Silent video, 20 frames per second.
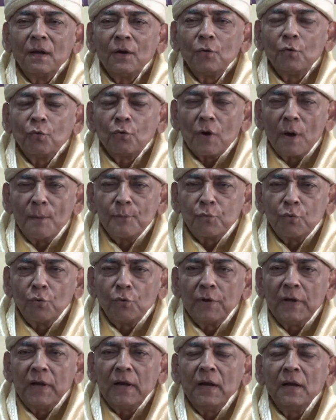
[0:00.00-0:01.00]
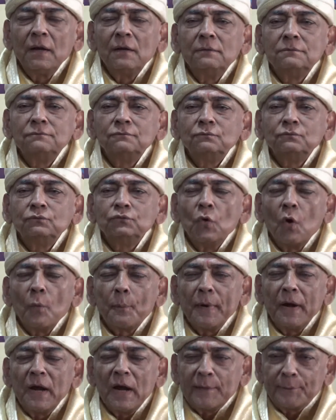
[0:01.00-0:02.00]
to come to the
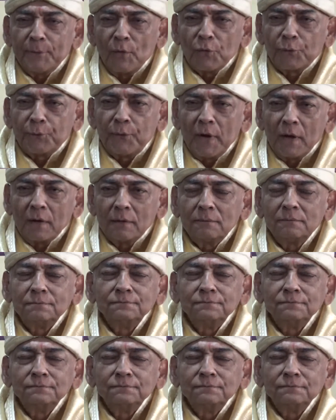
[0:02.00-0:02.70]
open atmosphere.